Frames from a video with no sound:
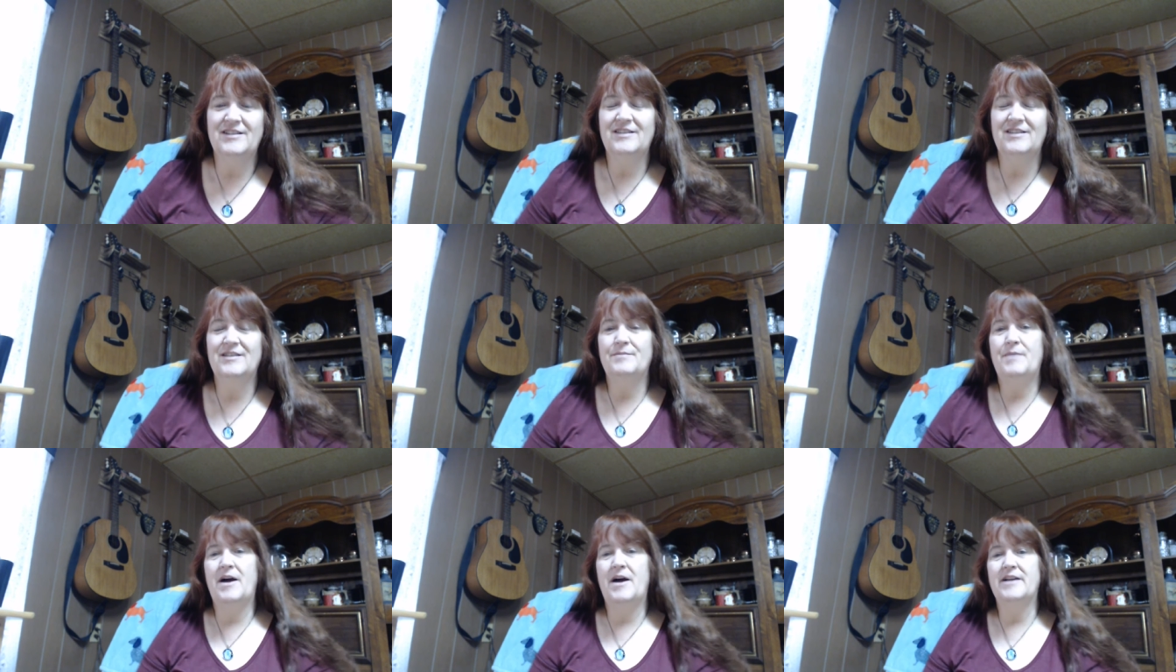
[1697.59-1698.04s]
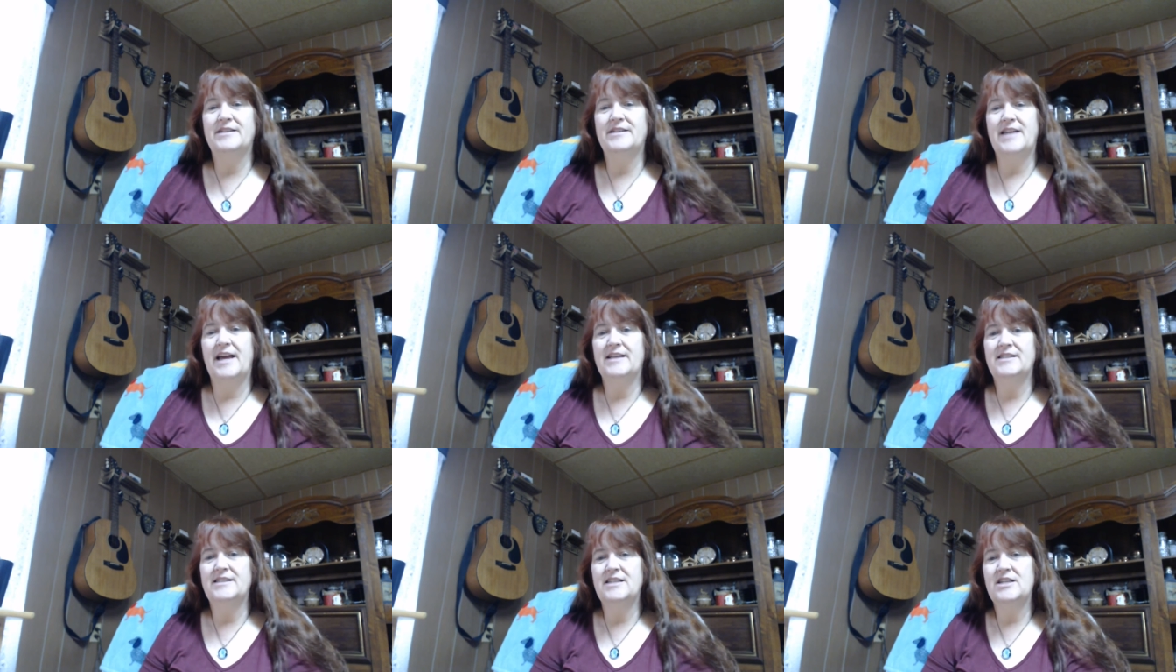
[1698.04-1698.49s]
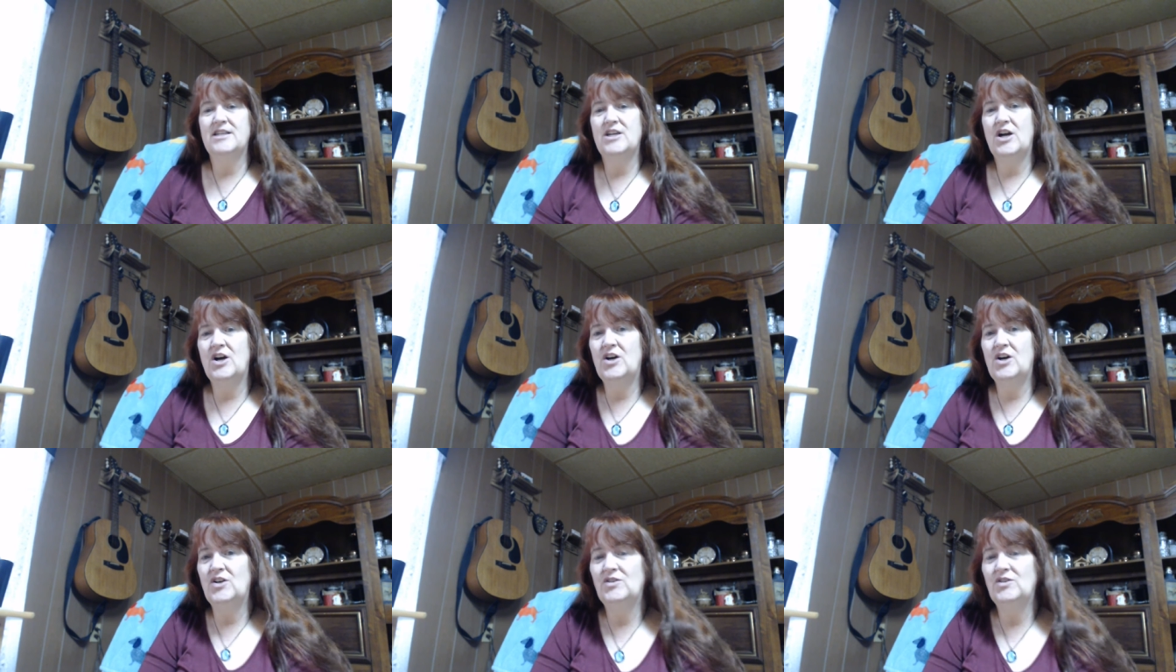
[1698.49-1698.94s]
the podcasts that
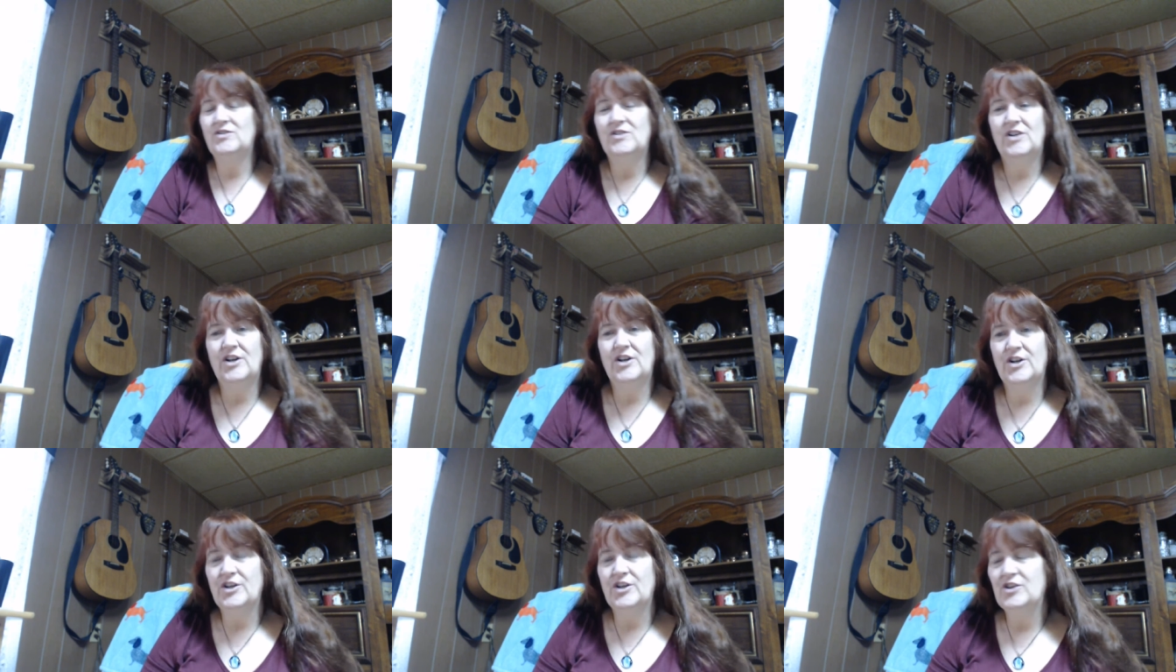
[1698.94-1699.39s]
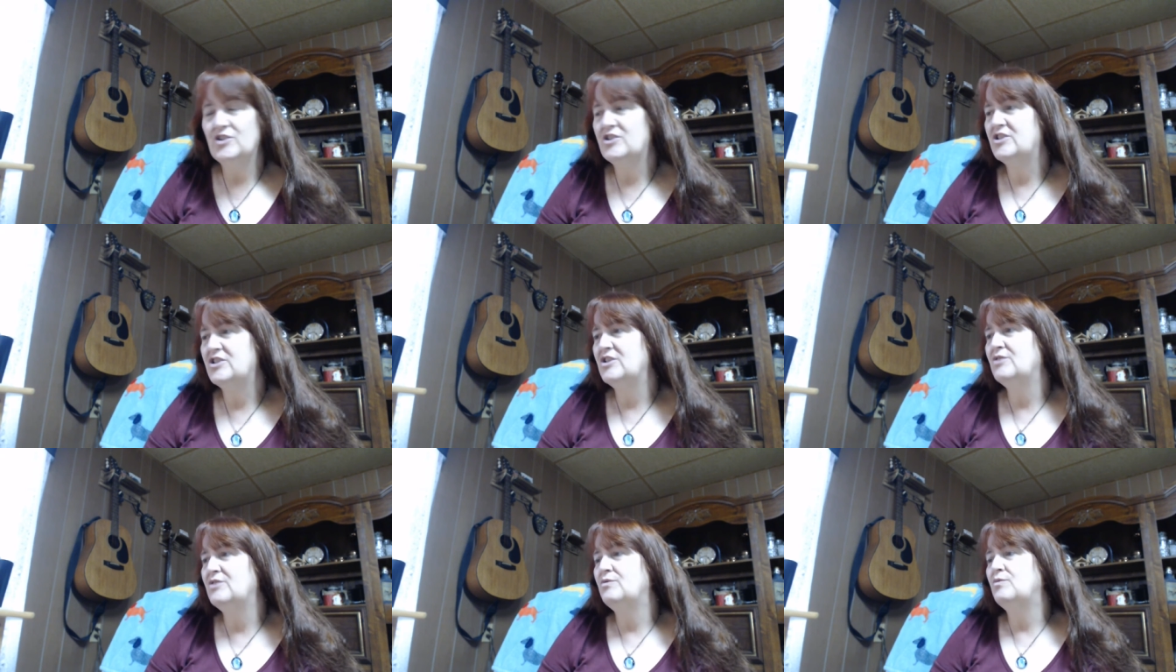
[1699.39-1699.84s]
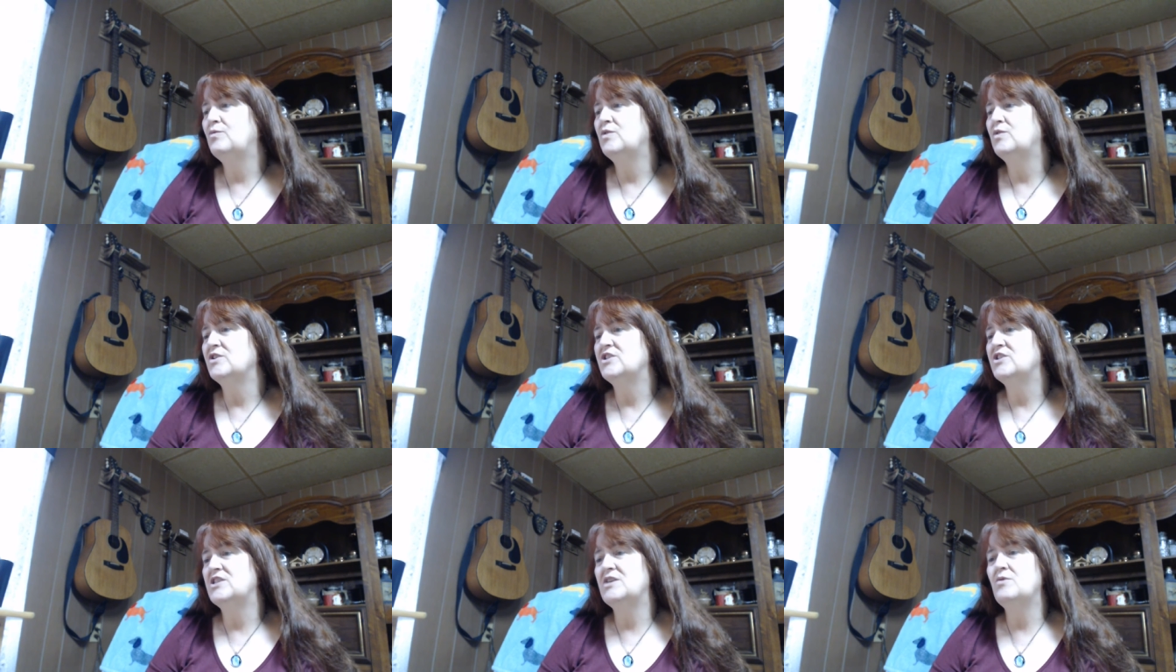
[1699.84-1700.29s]
y'all are used to. We'll
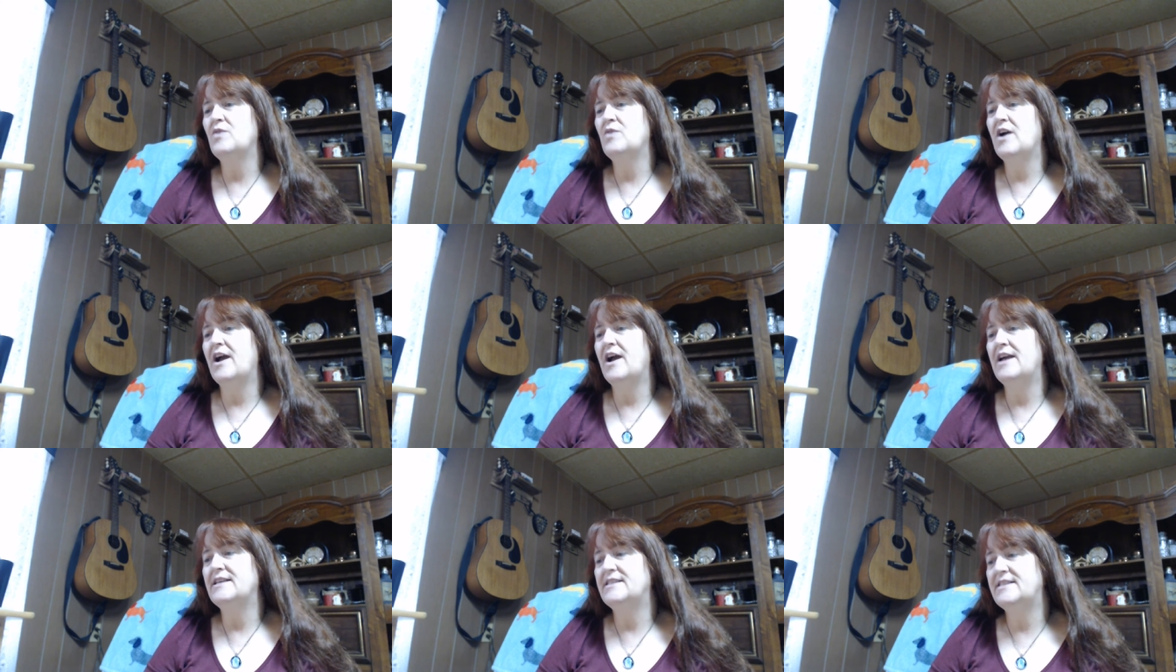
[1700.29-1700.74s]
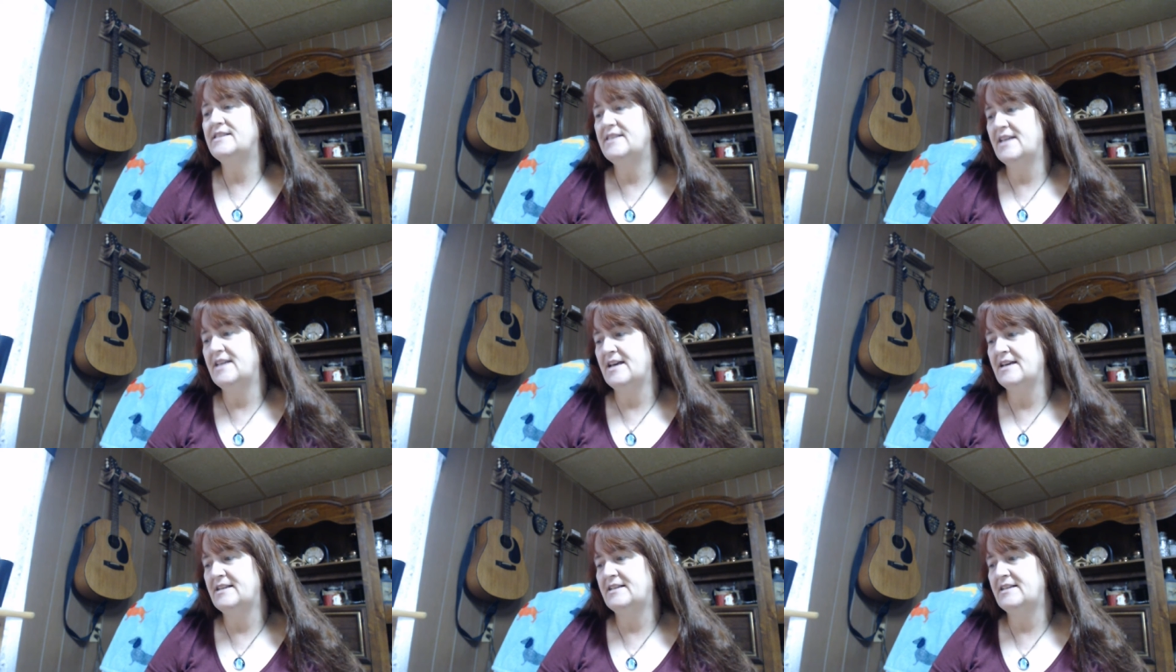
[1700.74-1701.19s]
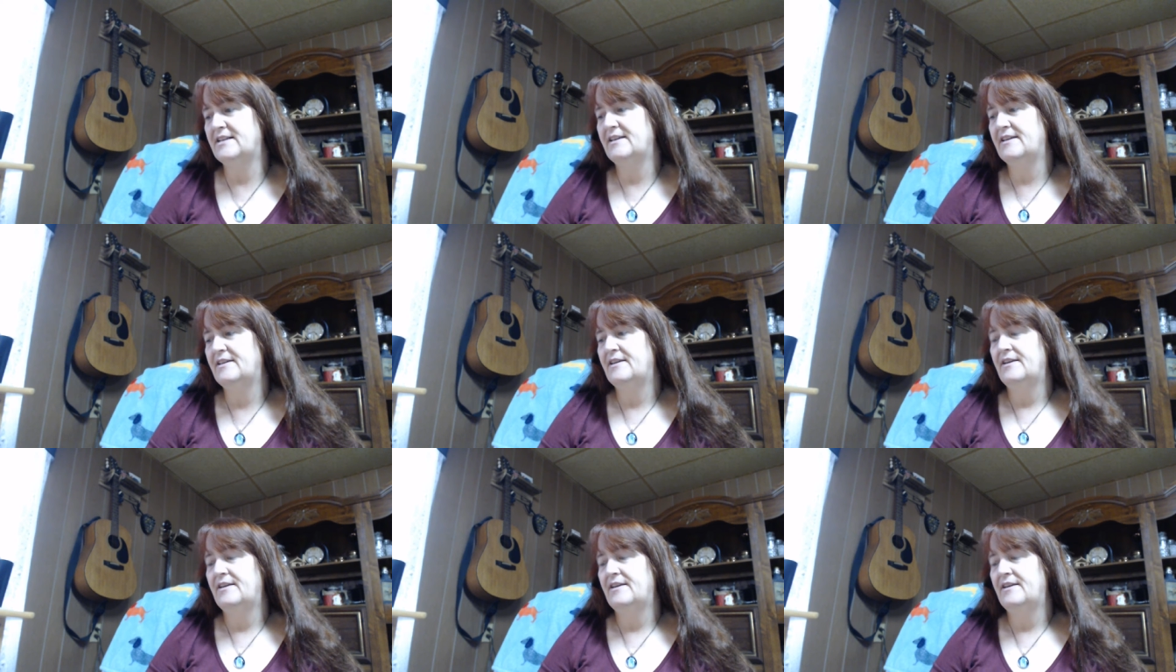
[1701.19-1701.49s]
see where I sit.